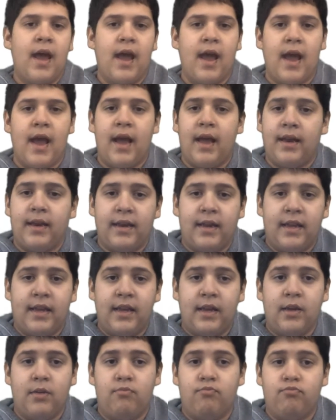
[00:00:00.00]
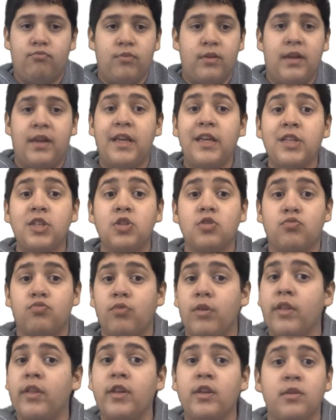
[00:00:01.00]
and he just
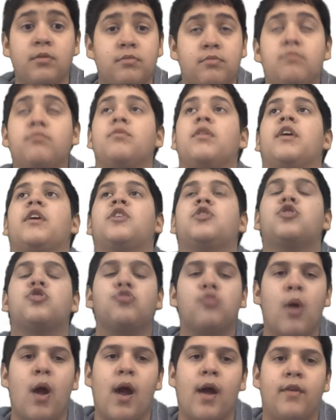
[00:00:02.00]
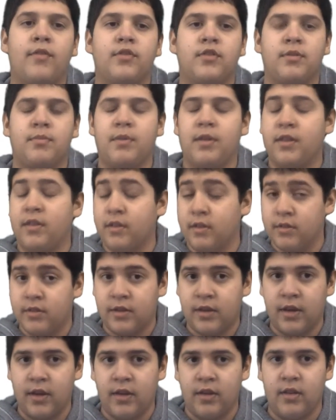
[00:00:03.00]
really like strives to be
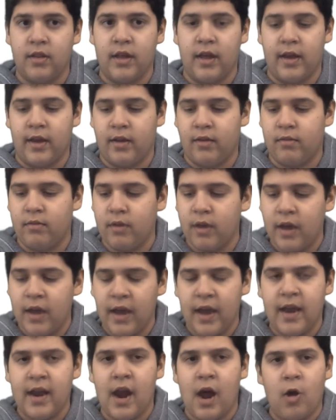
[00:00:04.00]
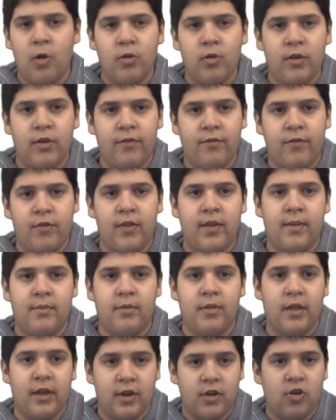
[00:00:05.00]
this kid, like an outlet for them
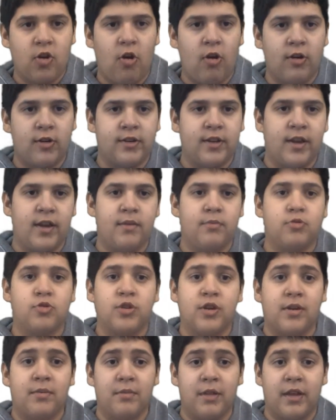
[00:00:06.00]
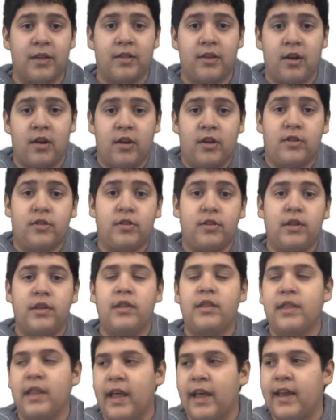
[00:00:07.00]
to like talk to him, treat him like they're
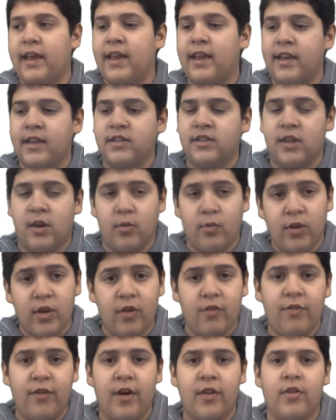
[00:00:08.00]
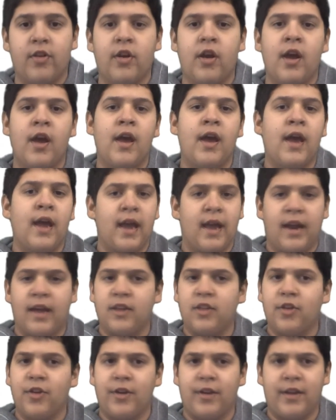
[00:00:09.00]
like he's the real father. And I
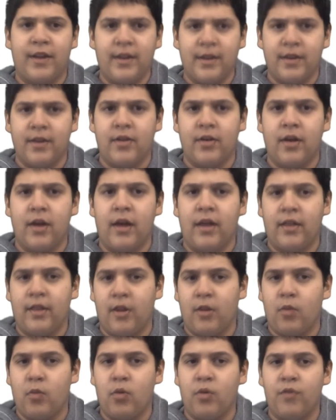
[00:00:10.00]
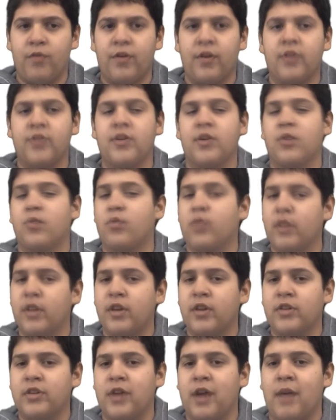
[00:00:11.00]
thought Will Ferrell did a really
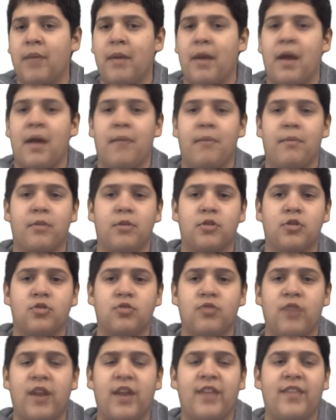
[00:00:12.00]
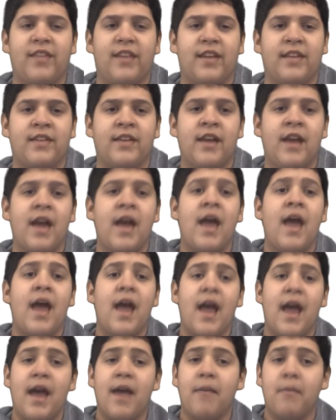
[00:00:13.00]
good job at portraying this.
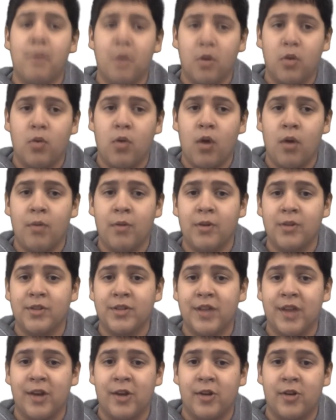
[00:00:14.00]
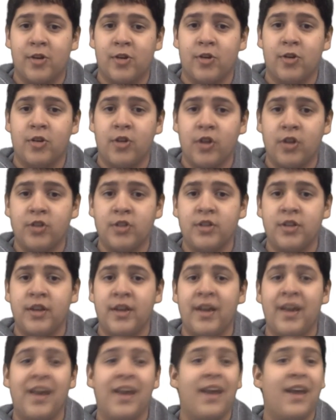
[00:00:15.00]
And Mark Wahlberg's character Dusty,